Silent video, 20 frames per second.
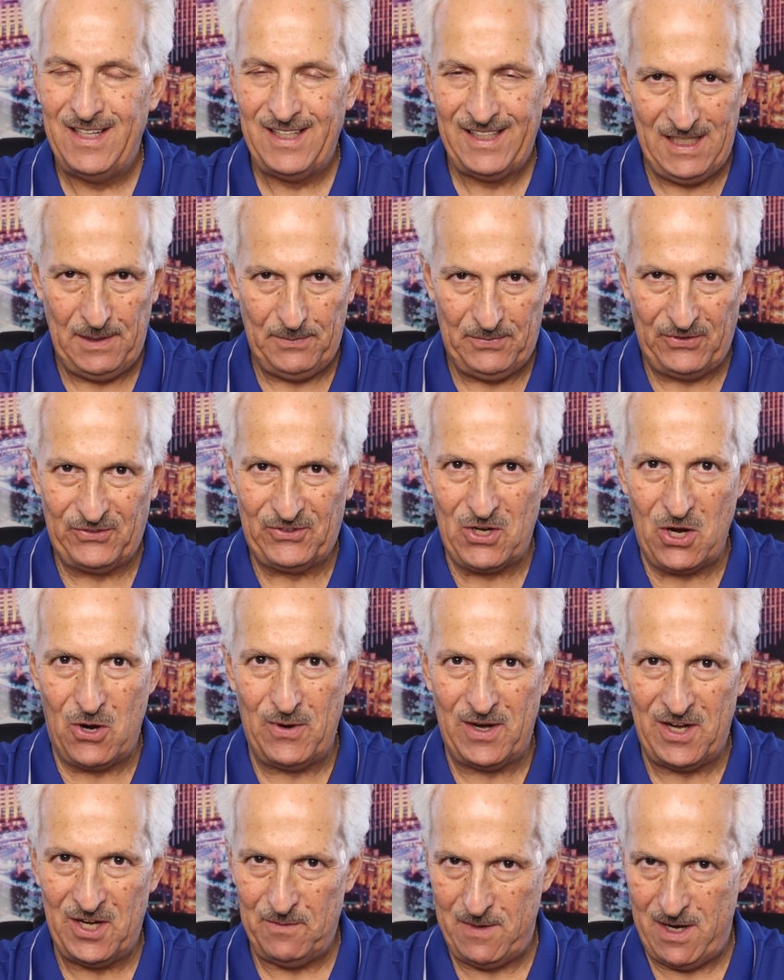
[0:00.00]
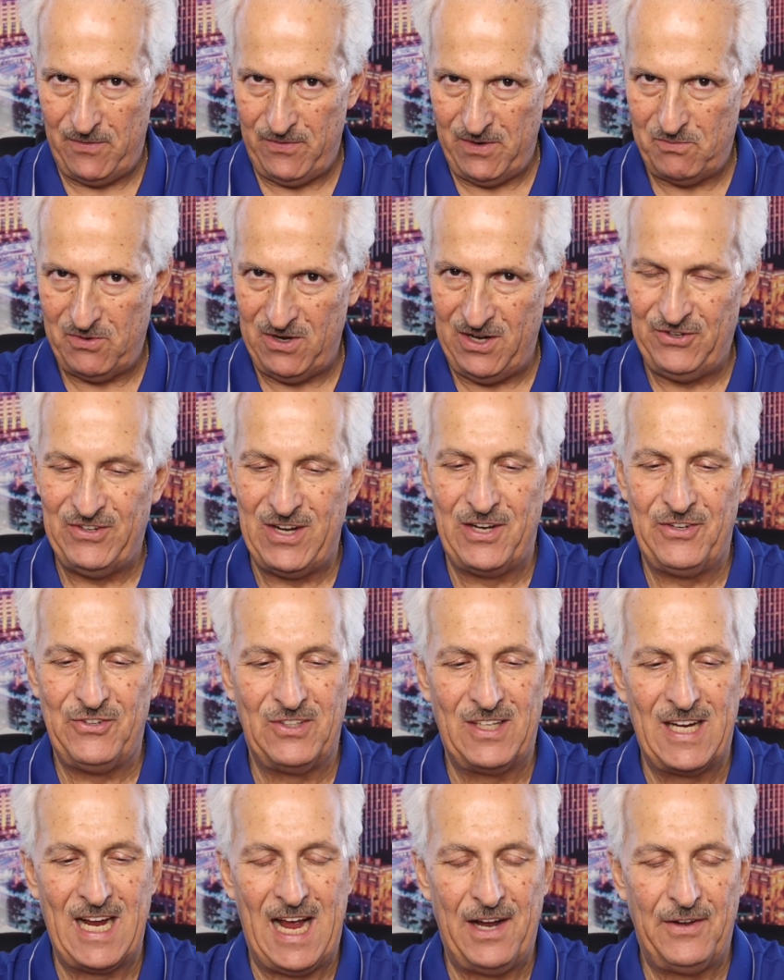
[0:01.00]
Keeps us going here, man. We appreciate
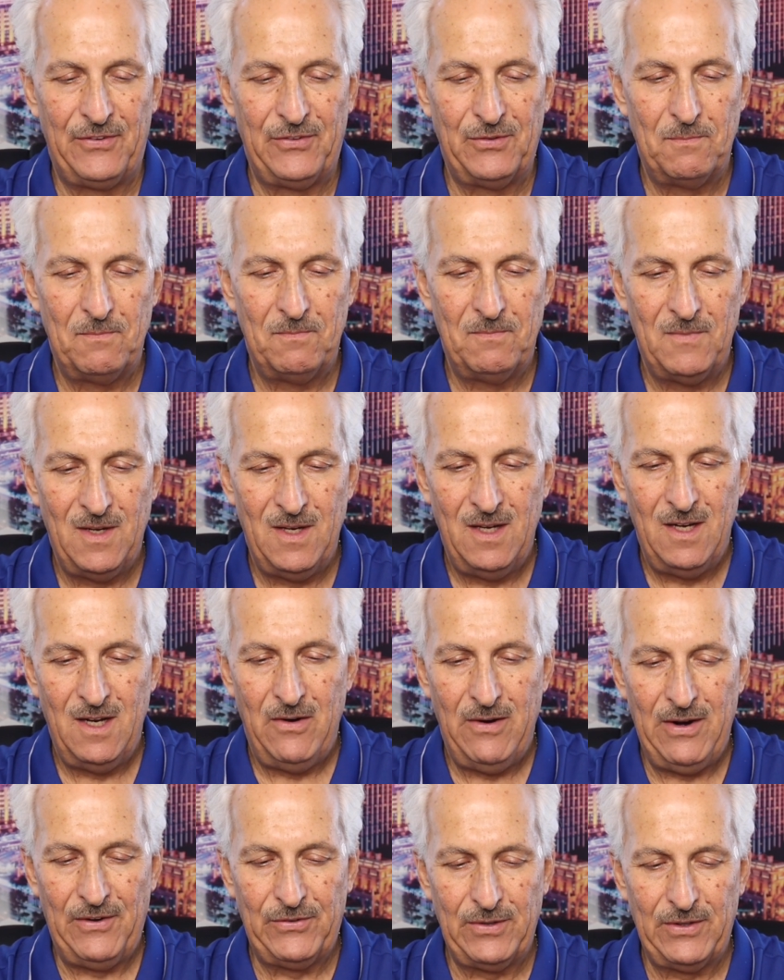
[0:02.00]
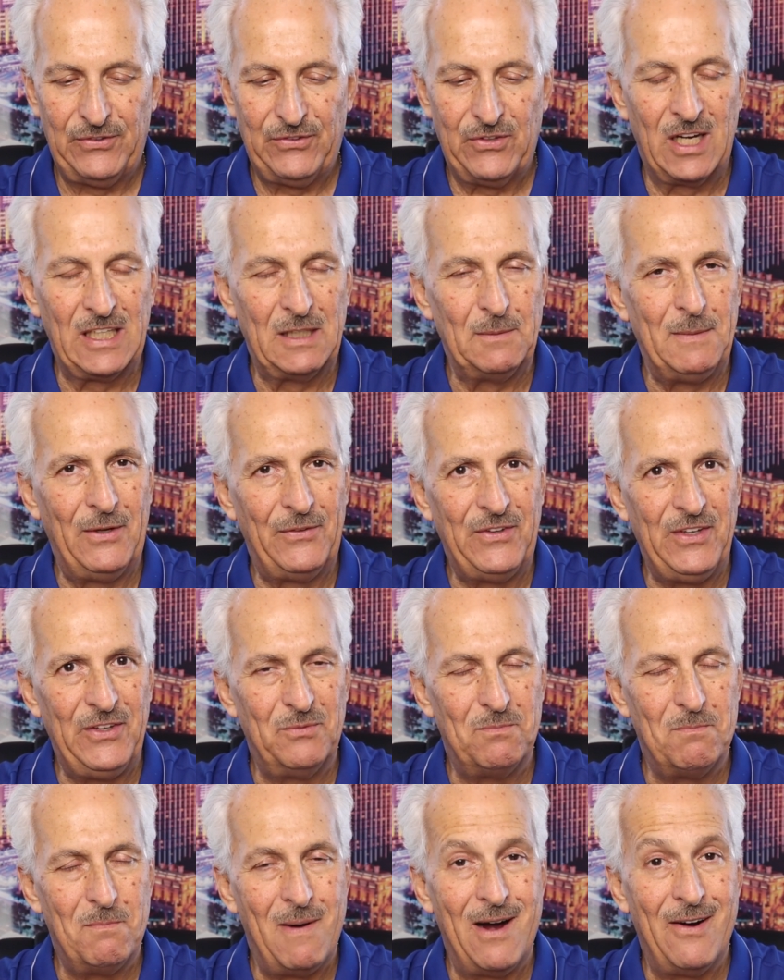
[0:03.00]
you guys. All right, so let's talk about
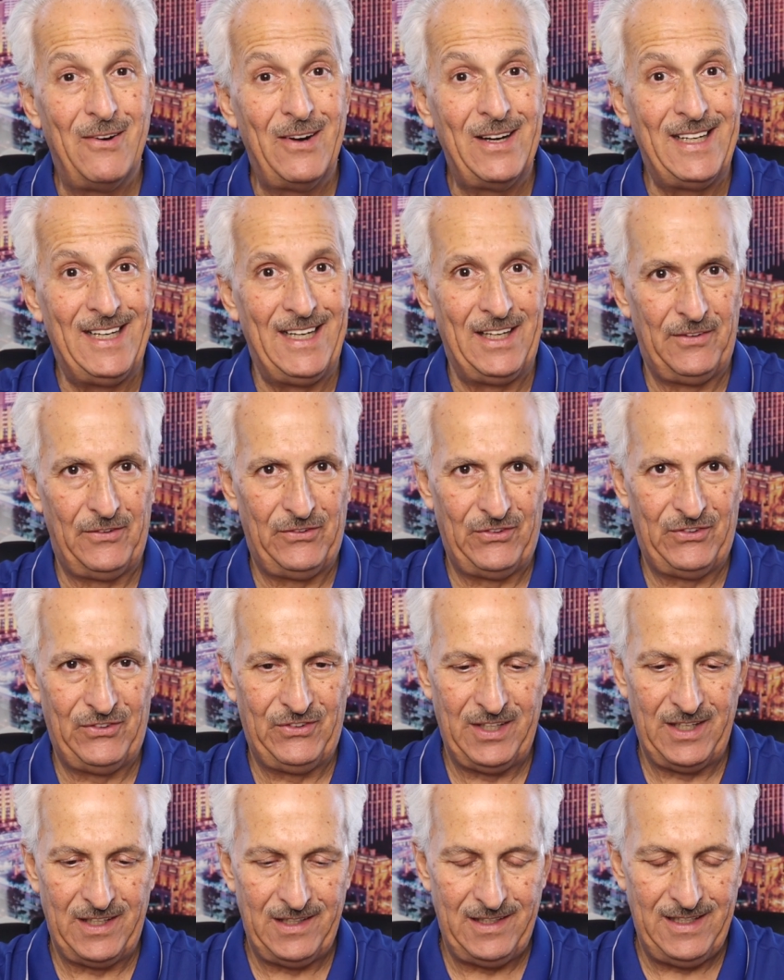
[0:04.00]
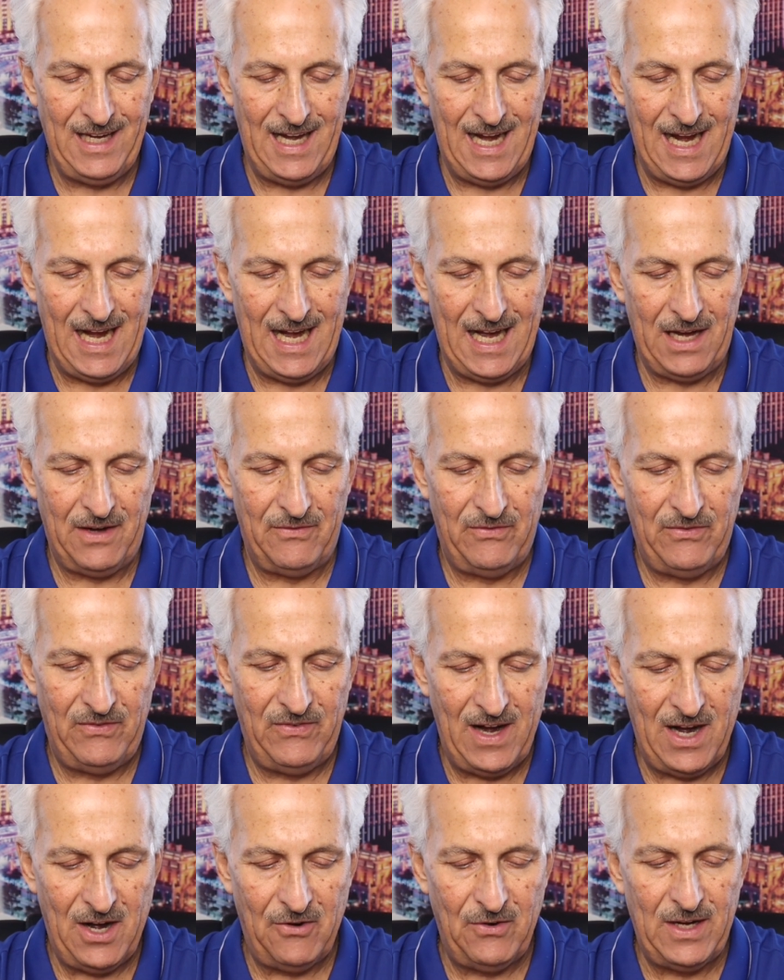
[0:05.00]
these markets today.
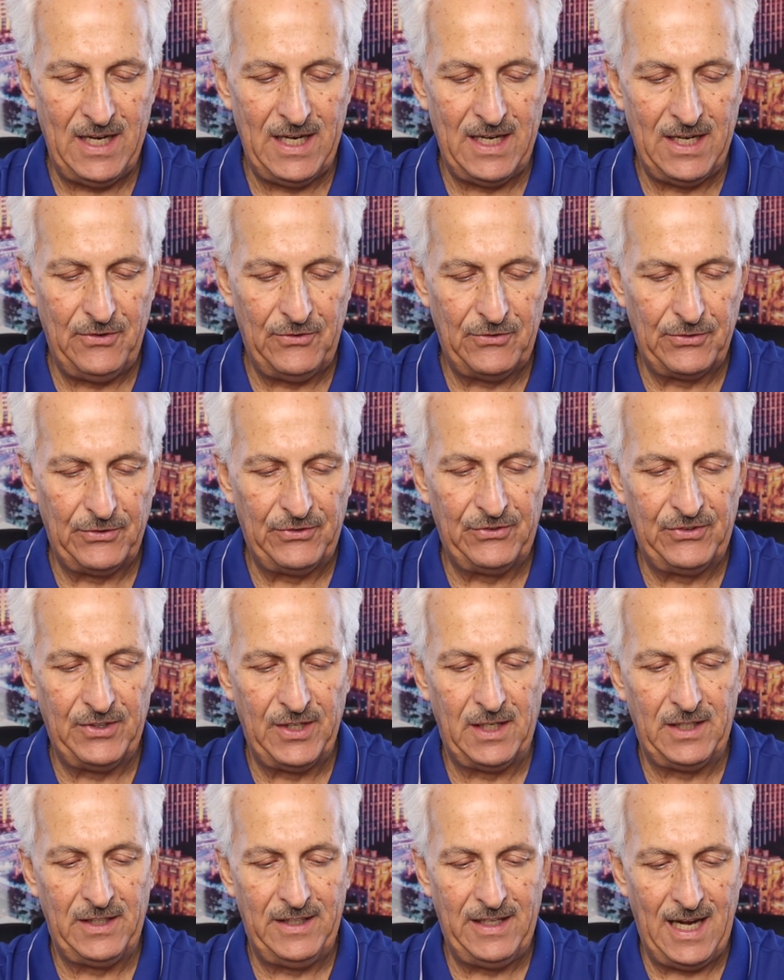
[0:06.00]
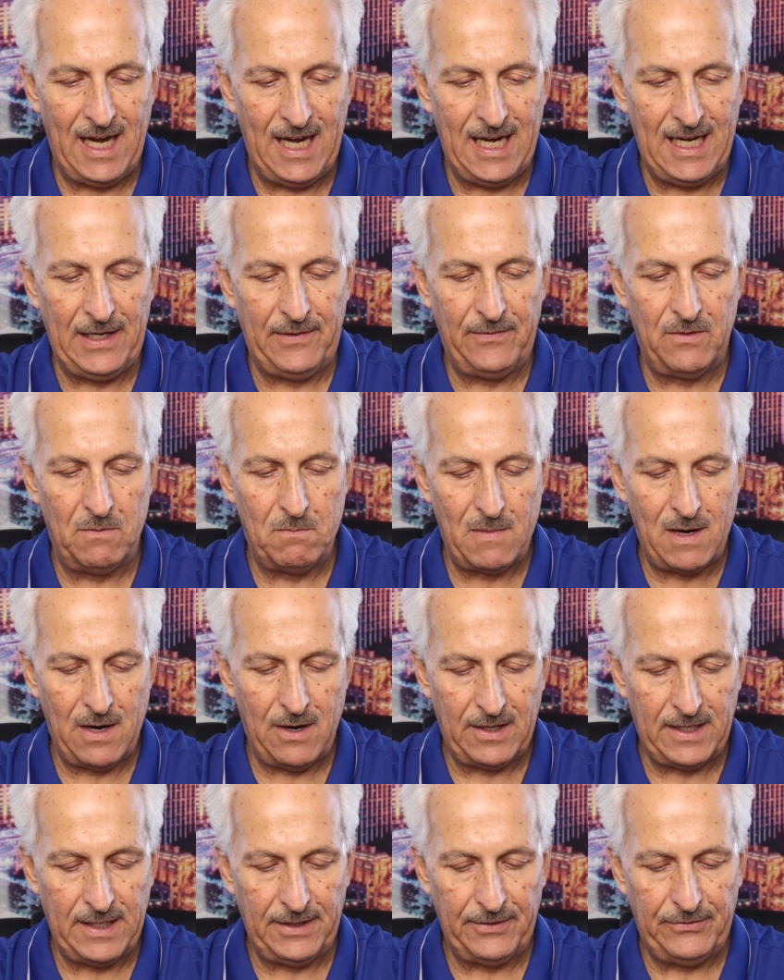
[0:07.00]
Very interesting day in the
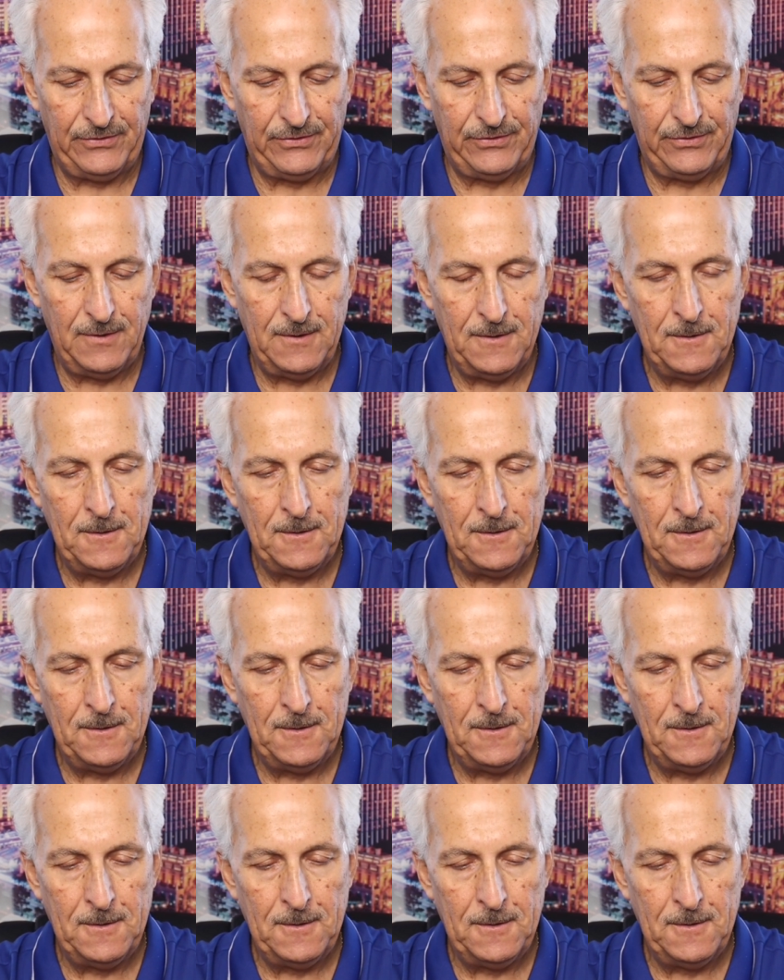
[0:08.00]
markets.